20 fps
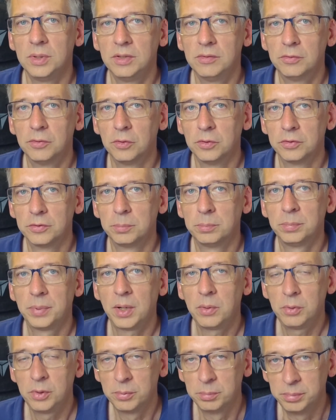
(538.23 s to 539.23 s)
volt
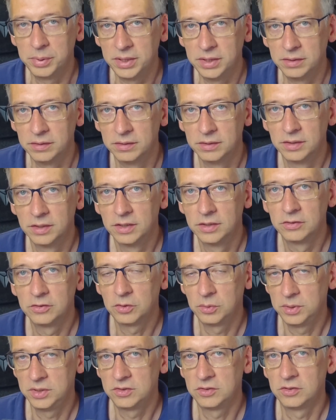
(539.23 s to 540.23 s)
power pin.
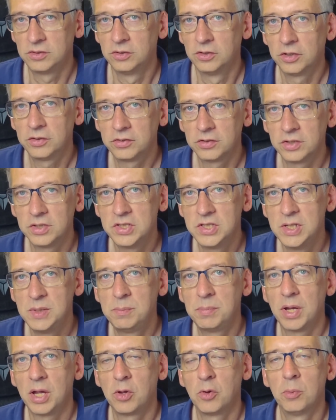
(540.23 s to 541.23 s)
So it's not a
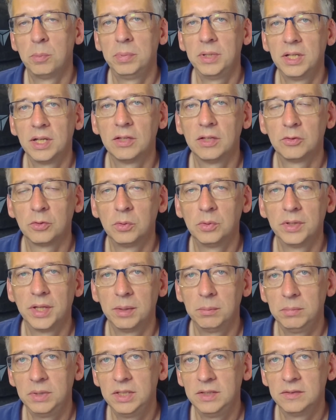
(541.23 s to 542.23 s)
GPIO pin all.
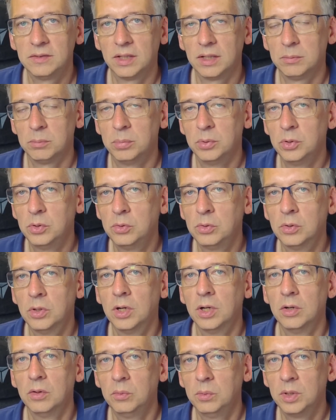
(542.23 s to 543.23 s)
That means that
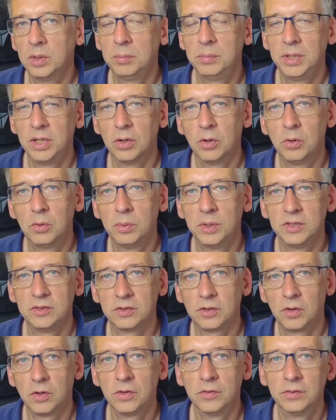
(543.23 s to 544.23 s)
blue will be
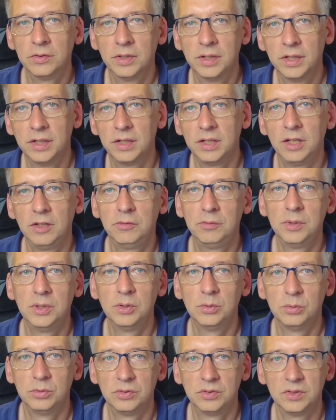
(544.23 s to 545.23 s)
always on if we
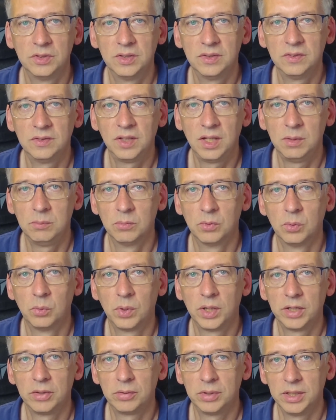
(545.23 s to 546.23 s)
use the same
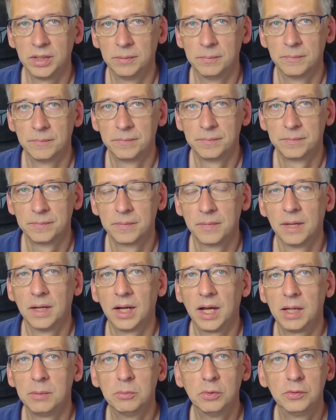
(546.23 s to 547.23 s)
wiring.
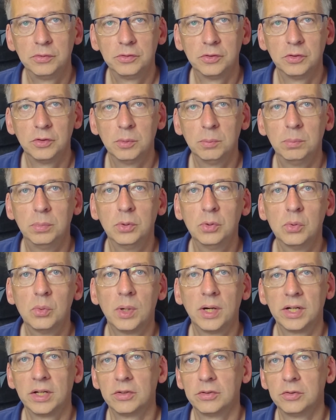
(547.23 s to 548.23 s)
I moved the blue
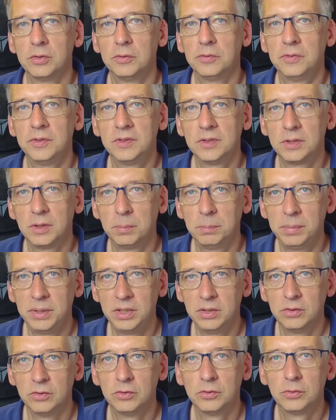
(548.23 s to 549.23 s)
wire to physical
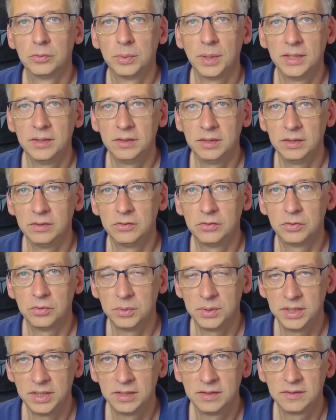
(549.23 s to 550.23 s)
pin
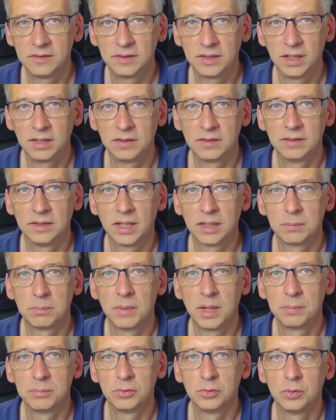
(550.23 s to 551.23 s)
23 instead. That
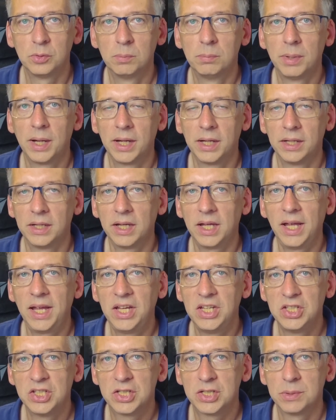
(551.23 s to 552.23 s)
maps to bank
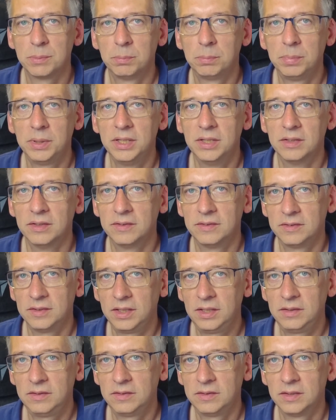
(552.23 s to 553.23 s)
H pin
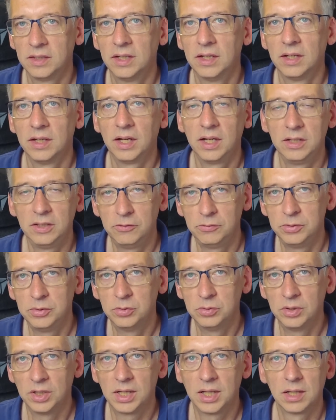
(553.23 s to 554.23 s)
6. And if we
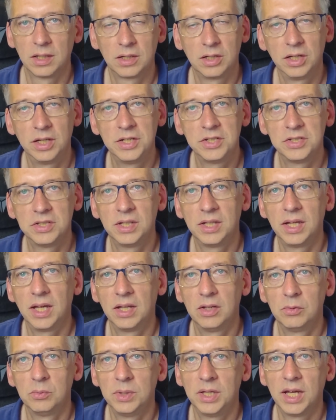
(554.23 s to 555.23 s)
do the calculation
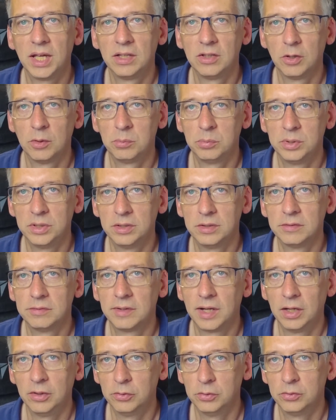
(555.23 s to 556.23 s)
again, we end up with the
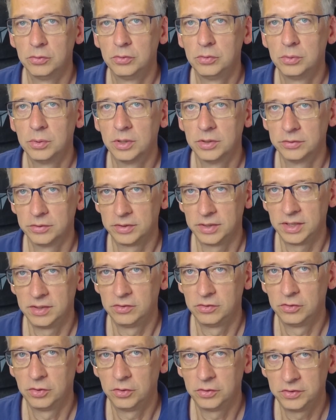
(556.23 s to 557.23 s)
value
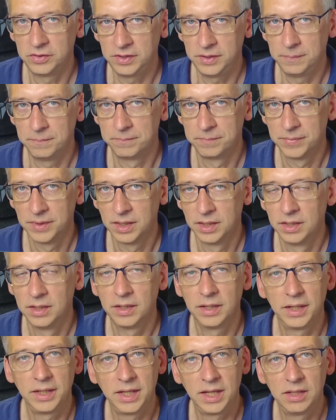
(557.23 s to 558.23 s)
230.
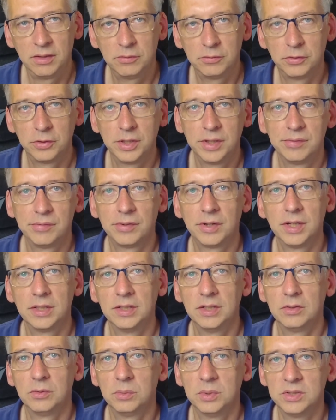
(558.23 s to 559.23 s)
Again,
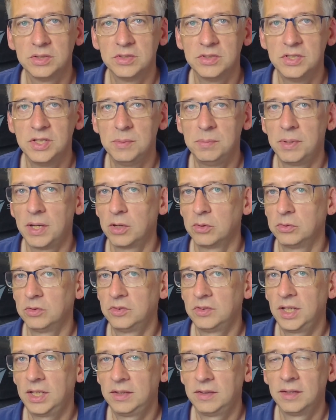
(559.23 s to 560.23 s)
verified it with GPIO
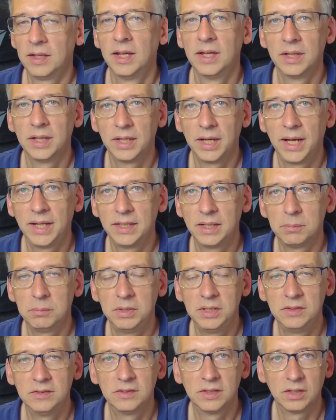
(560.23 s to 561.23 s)
set. And that
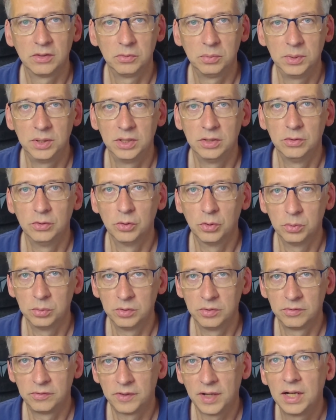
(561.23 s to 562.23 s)
means that we
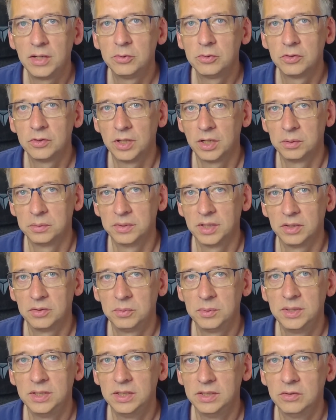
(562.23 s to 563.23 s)
know the values now
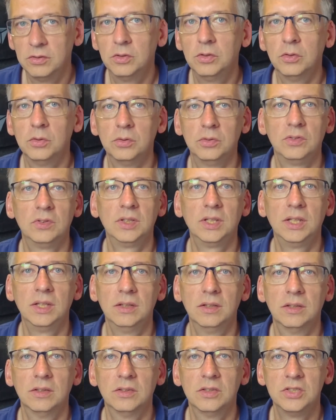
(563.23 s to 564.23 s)
that we need to use
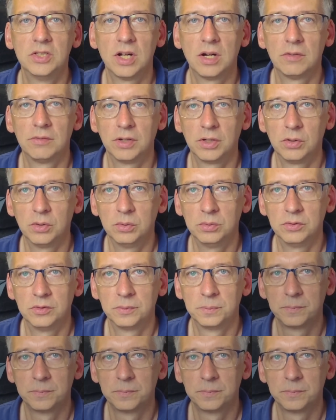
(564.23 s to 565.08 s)
in the Java code.